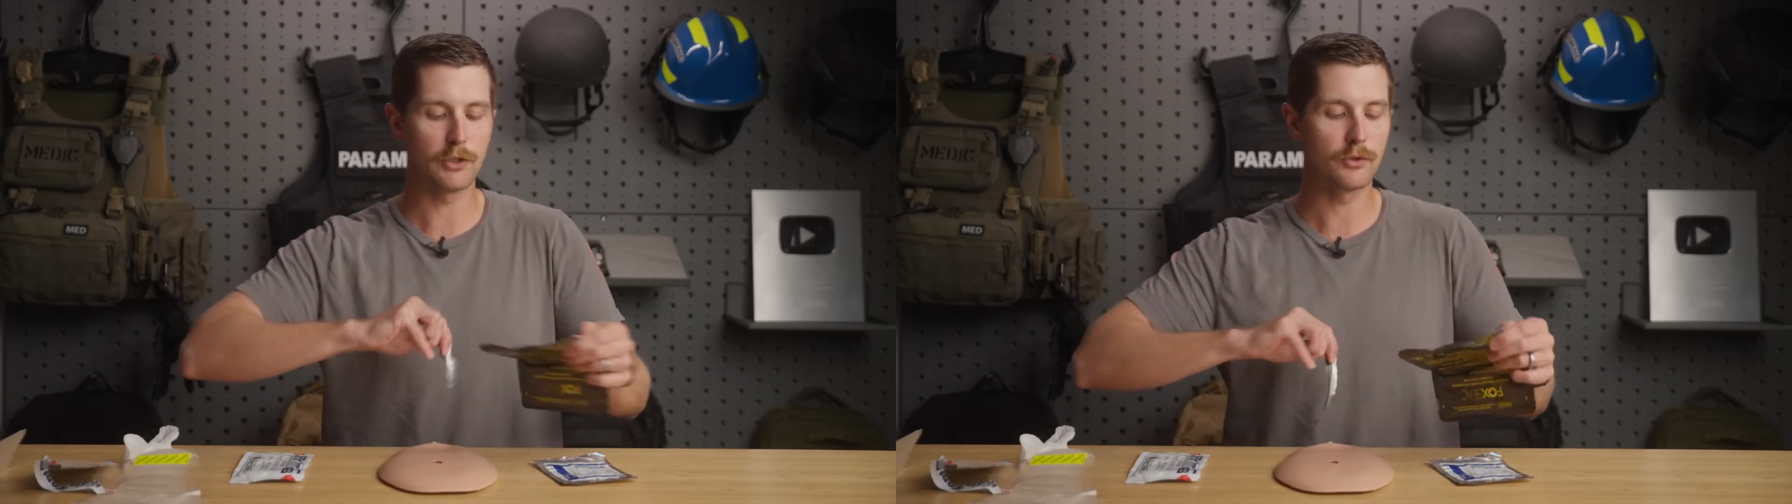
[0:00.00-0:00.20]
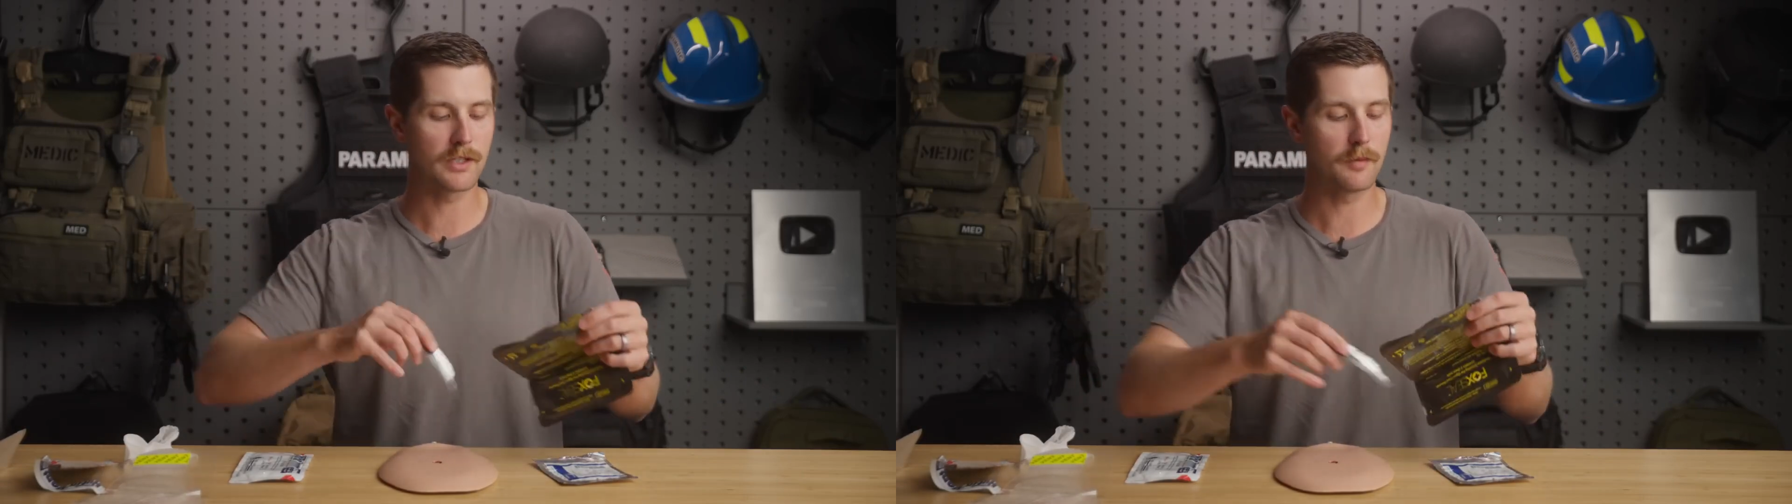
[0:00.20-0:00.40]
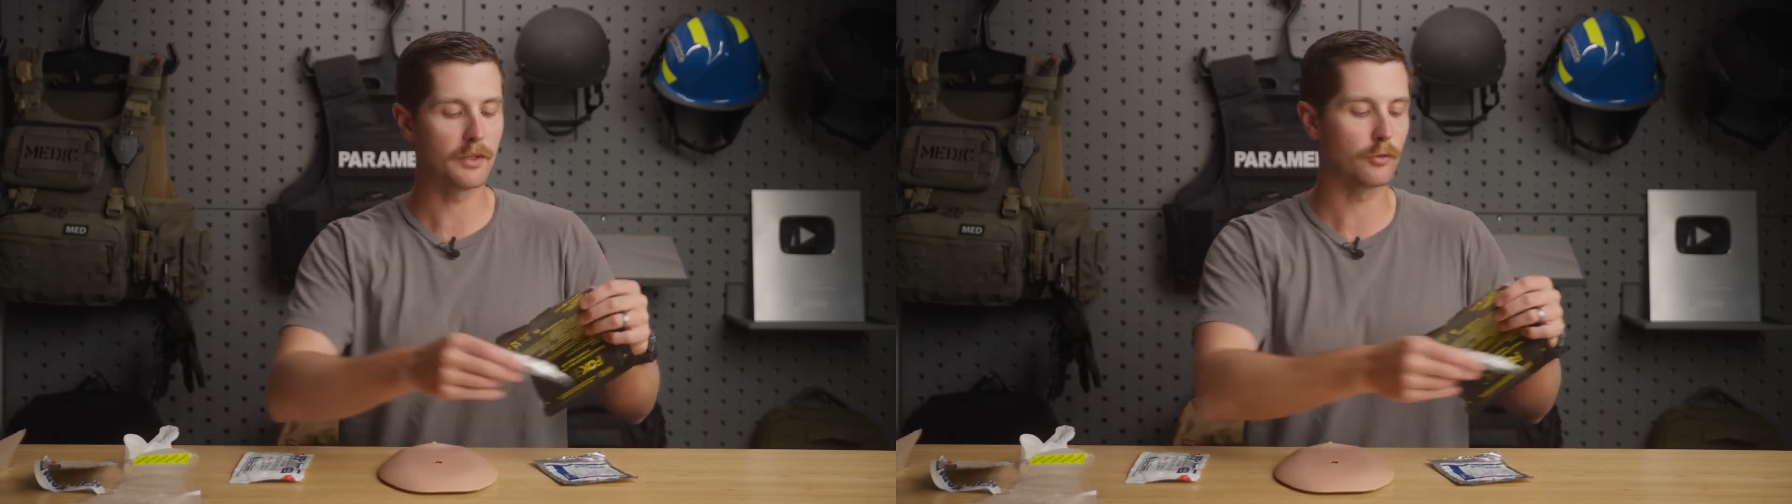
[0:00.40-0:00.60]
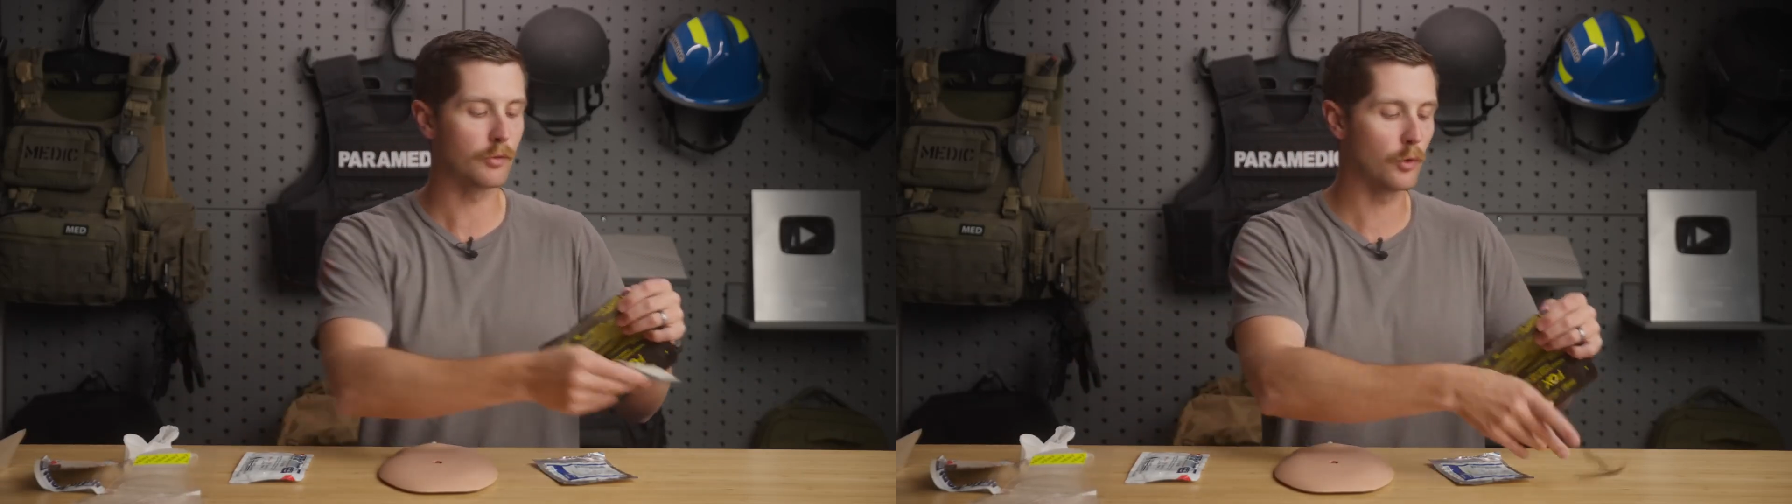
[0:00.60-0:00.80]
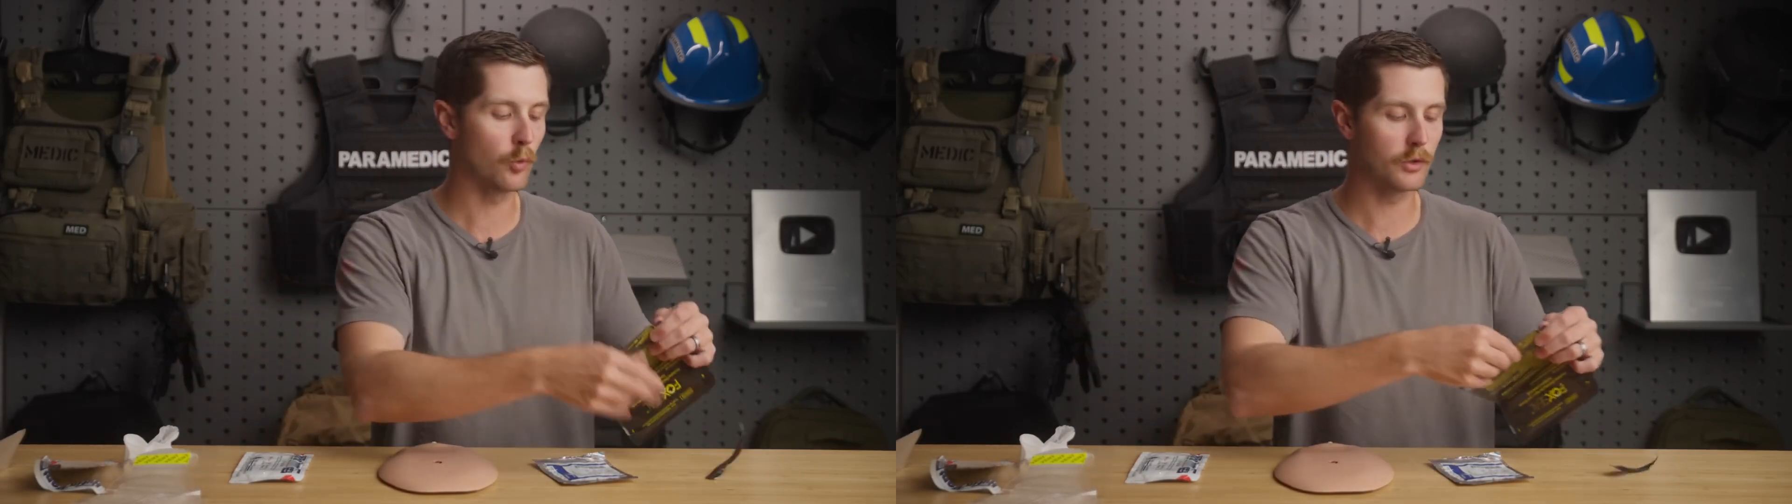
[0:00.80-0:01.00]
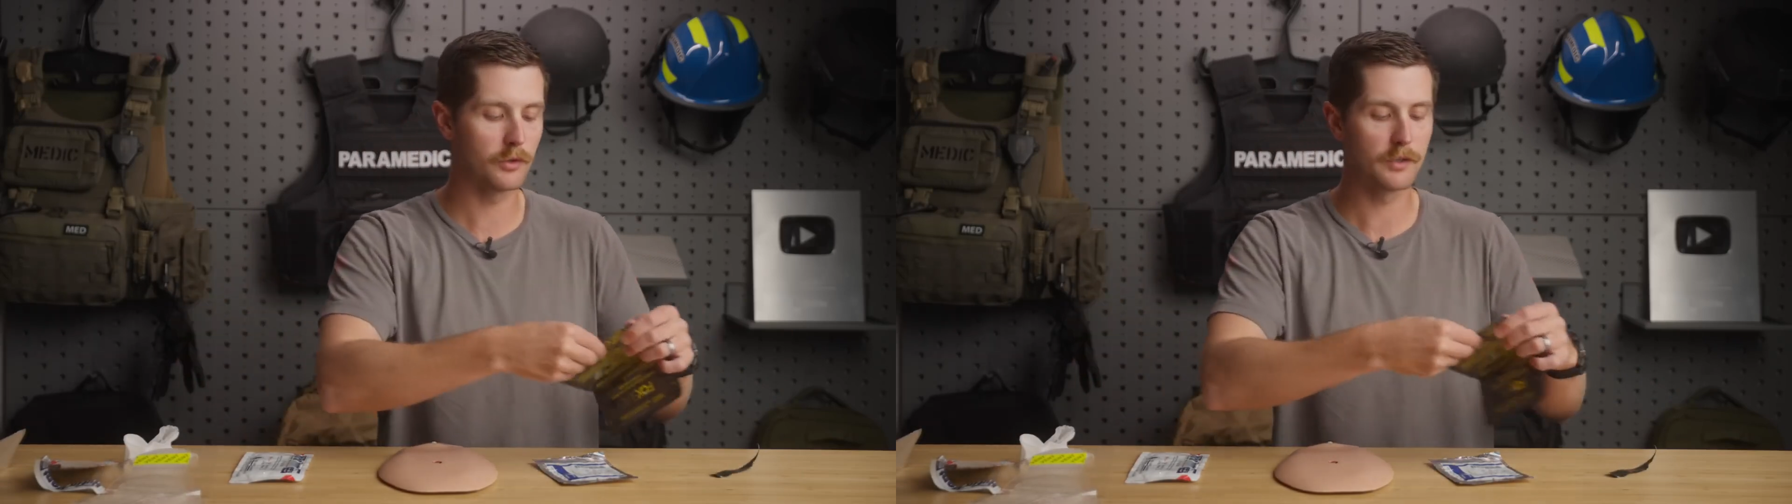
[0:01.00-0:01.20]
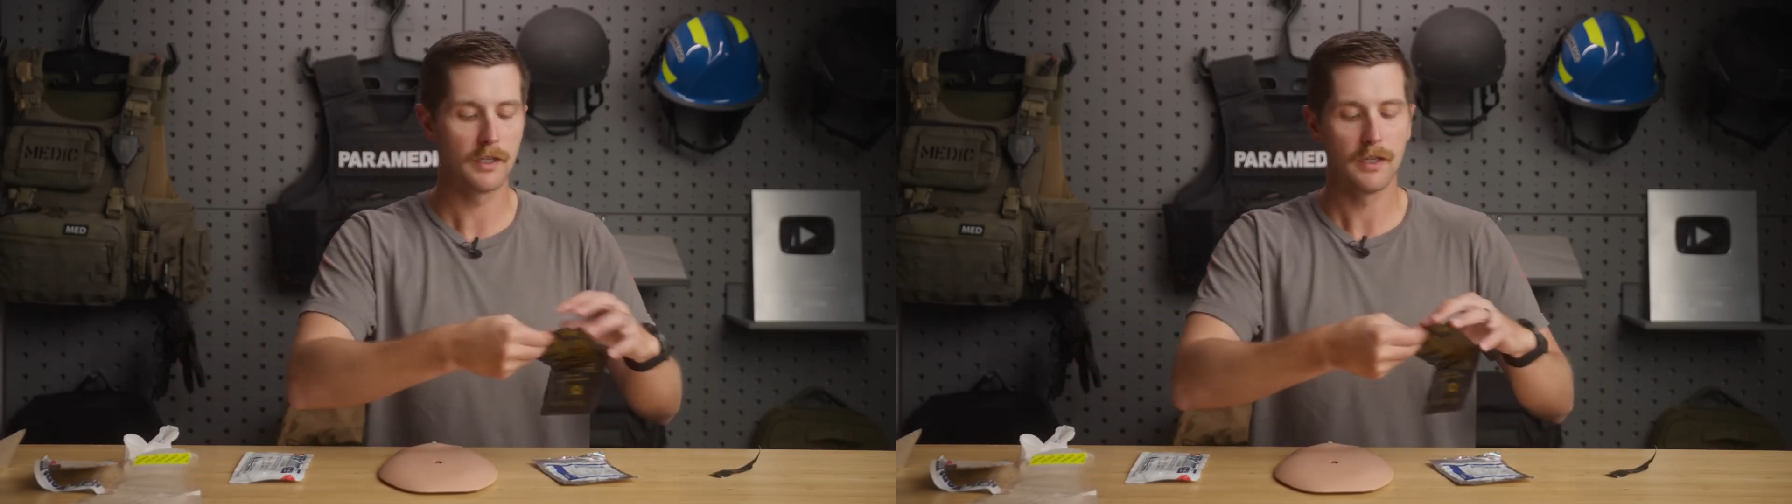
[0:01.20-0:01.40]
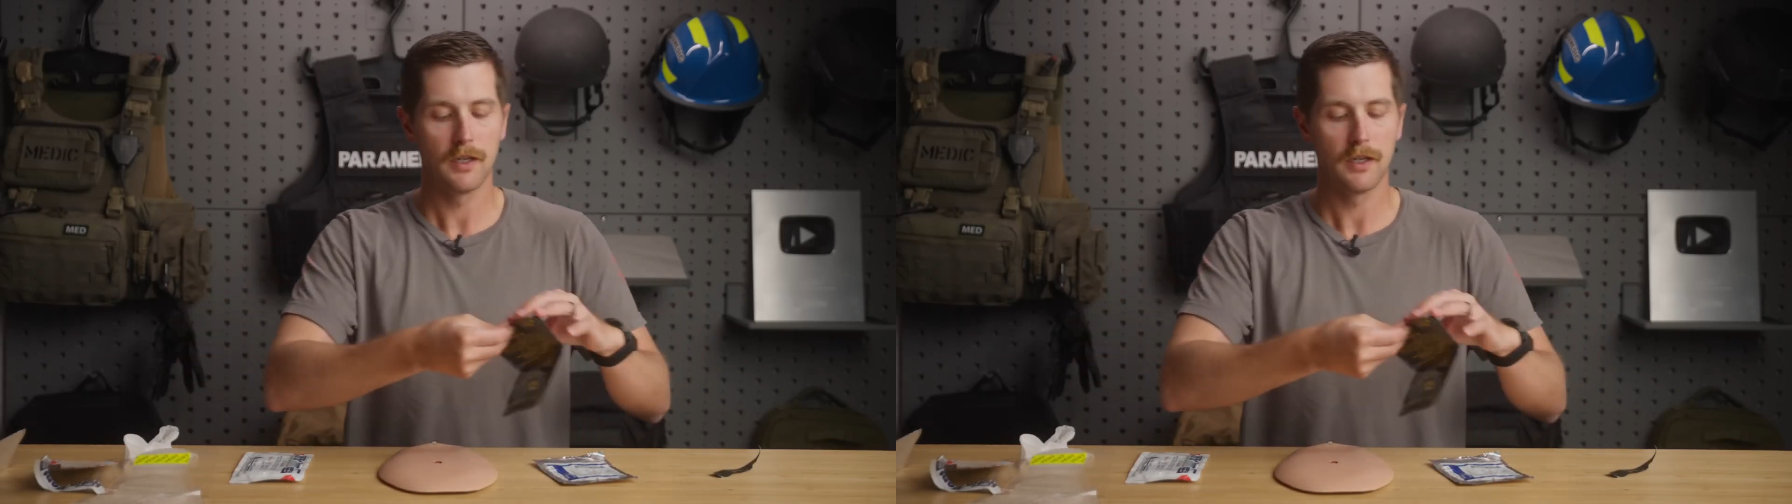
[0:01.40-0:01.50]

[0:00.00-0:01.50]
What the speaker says: used them in the real world